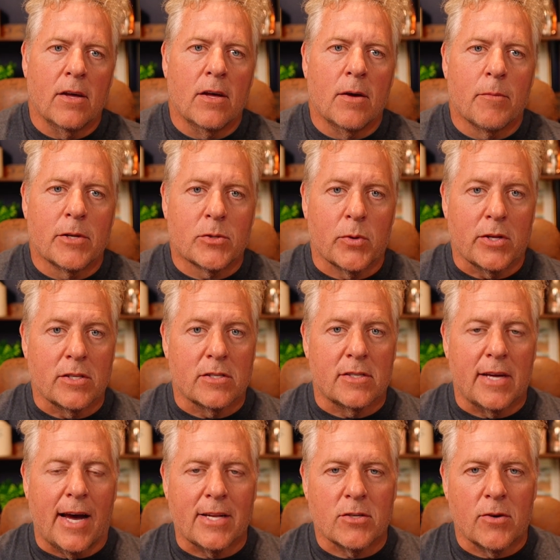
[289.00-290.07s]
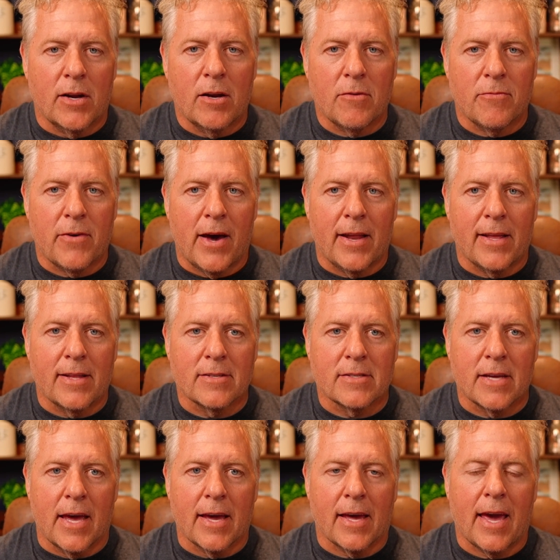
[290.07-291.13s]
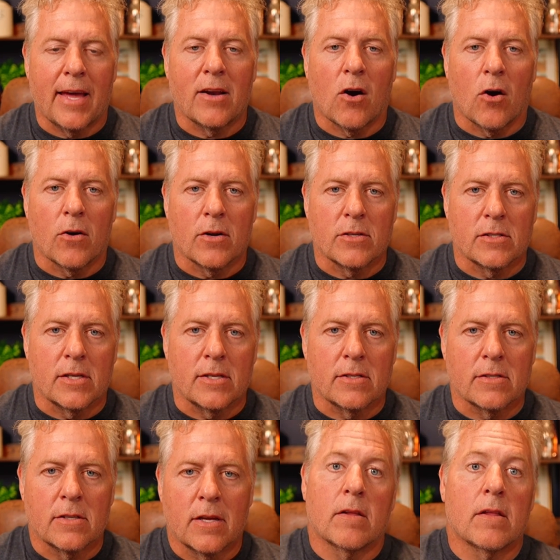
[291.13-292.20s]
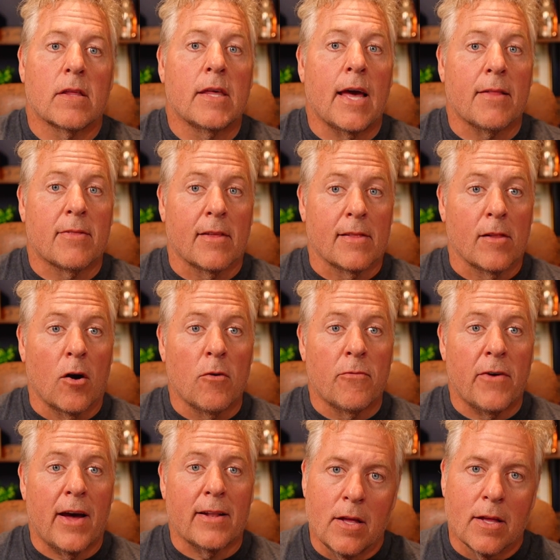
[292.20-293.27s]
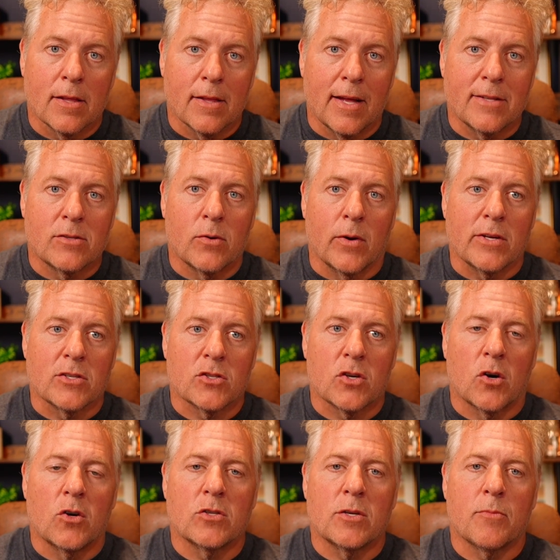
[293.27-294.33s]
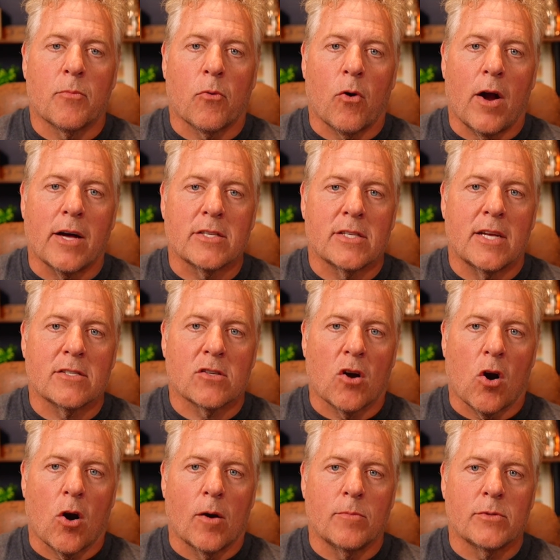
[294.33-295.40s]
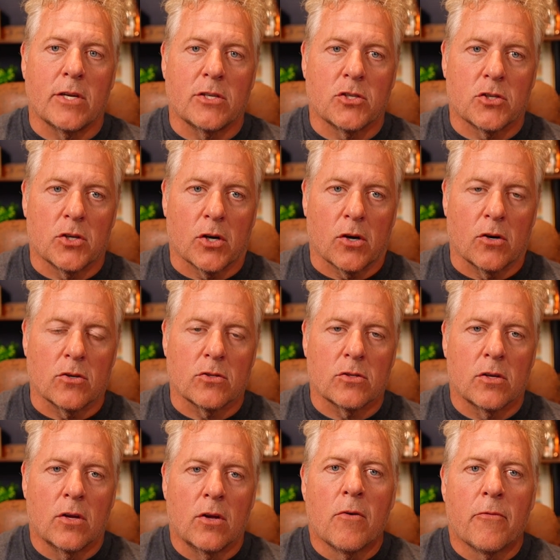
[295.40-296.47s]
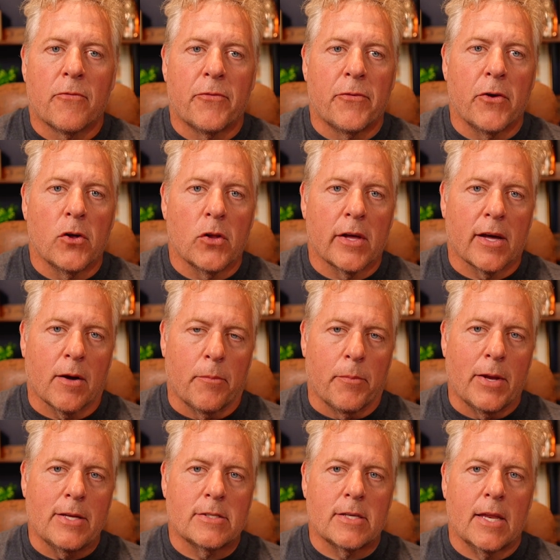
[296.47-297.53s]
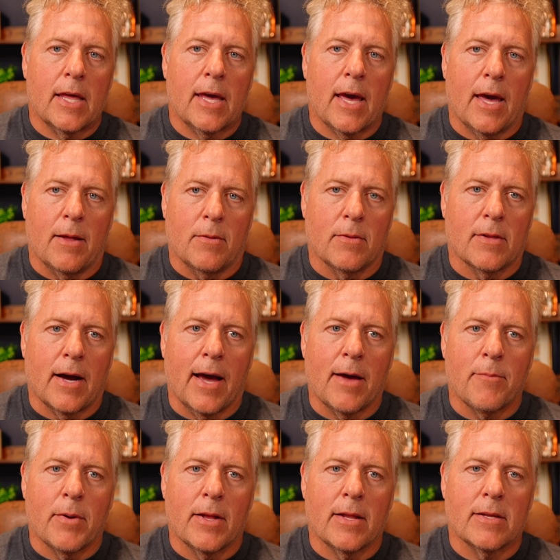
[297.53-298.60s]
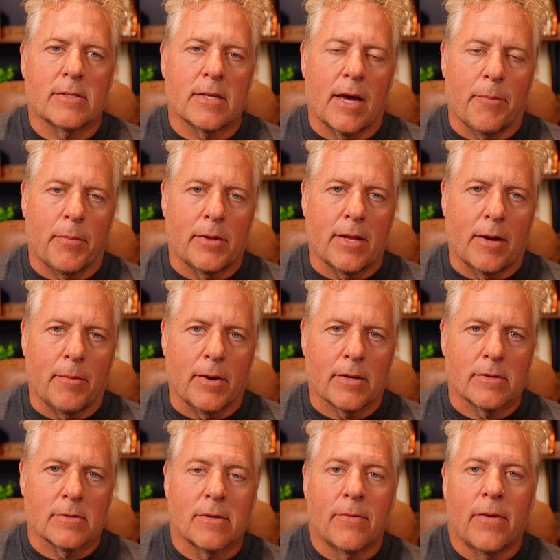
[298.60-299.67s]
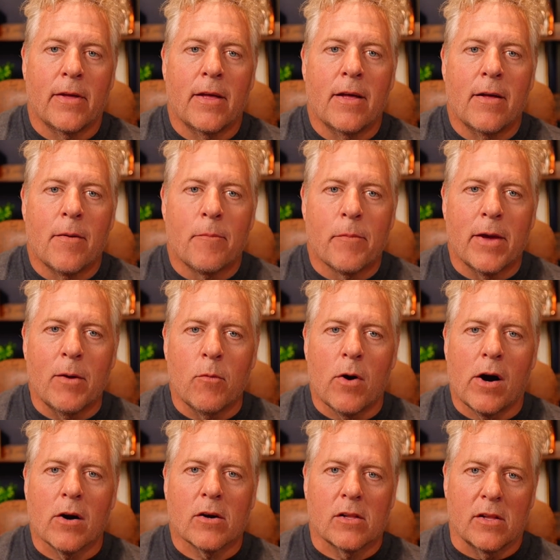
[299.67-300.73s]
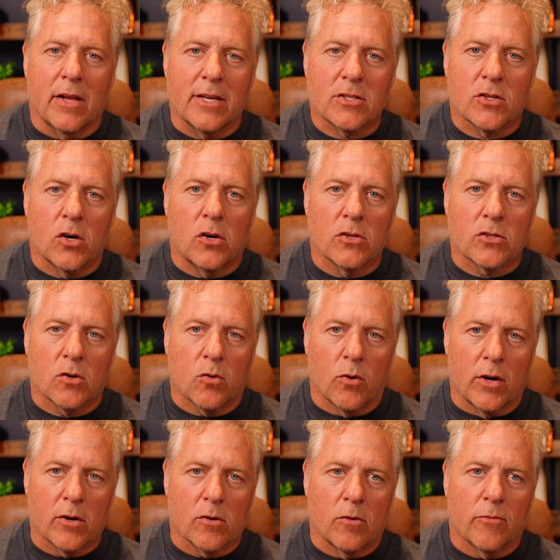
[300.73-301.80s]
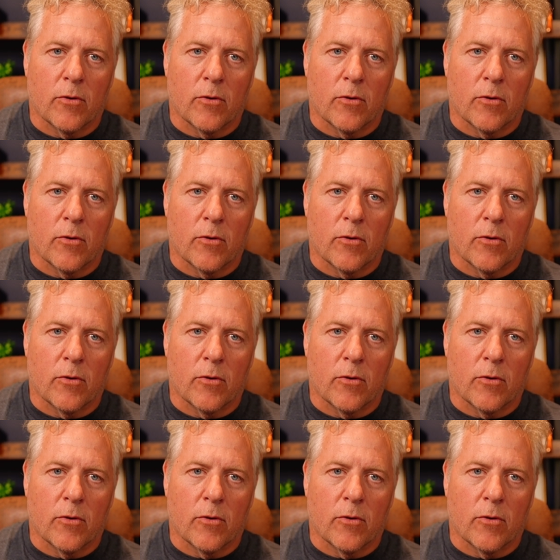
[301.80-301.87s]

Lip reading: between saturated fat intake and heart disease. Yet the low fat led to a surge in processed carbs and sugars, fueling obesity and diabetes epidemics. Meanwhile, cholesterol is critical for